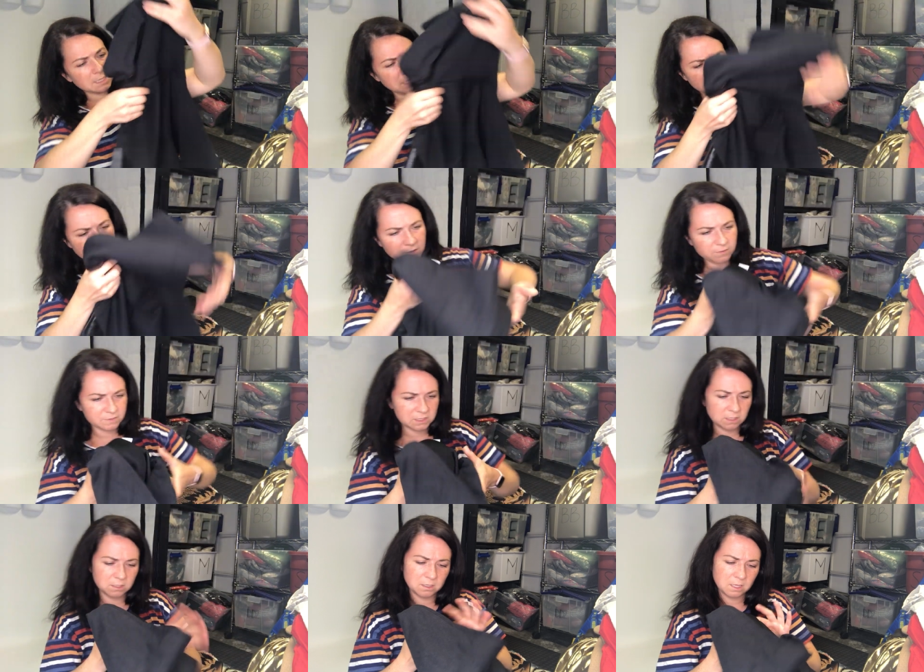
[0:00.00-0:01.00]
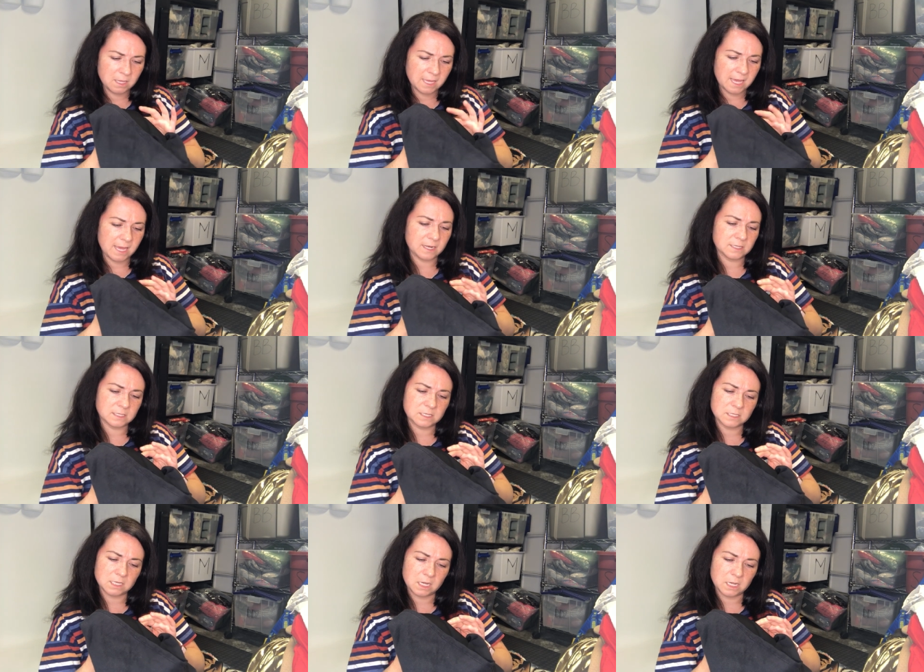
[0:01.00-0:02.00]
sleeves, and it's a
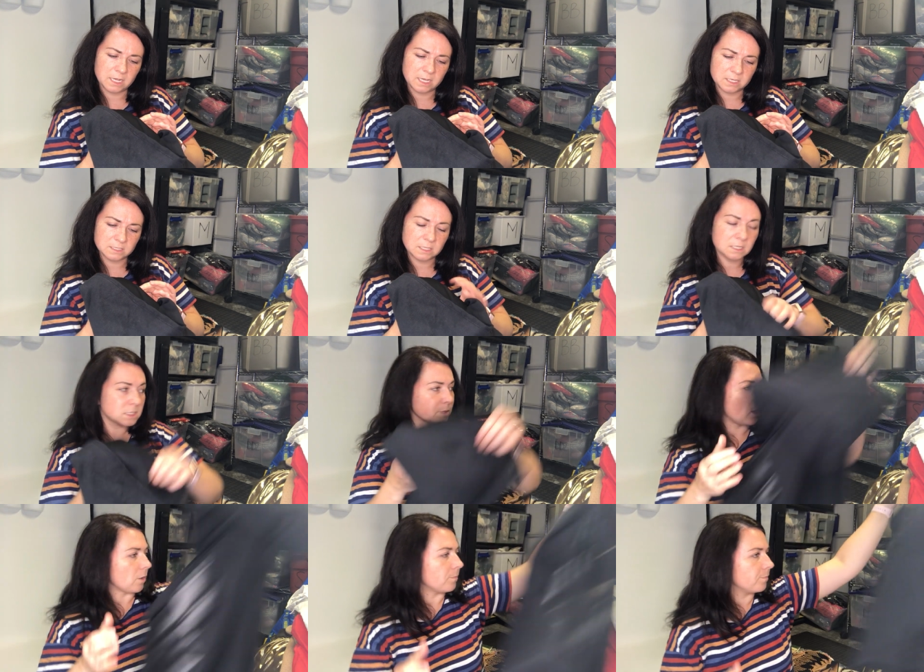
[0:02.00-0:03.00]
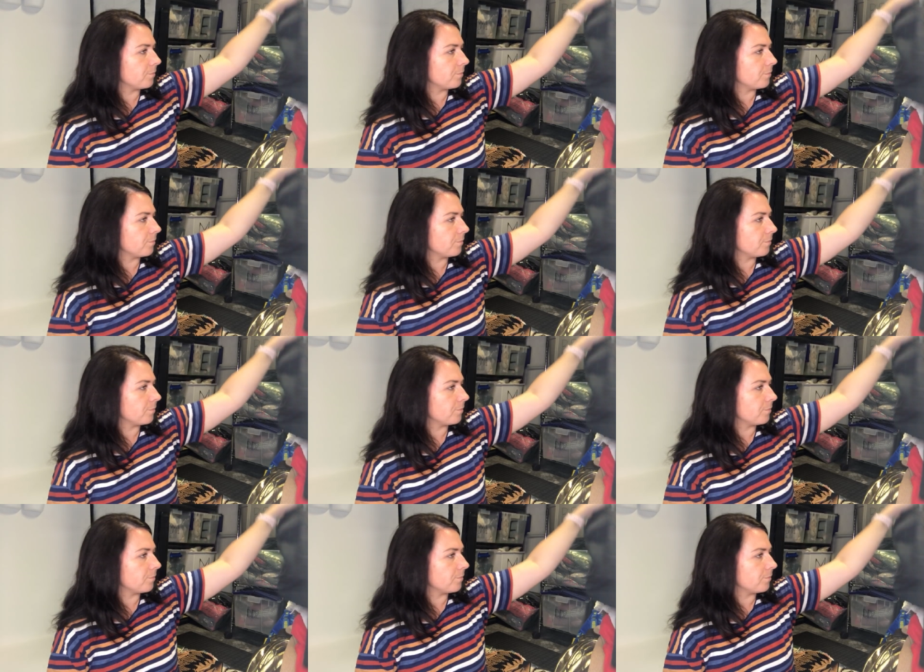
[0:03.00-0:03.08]
size small.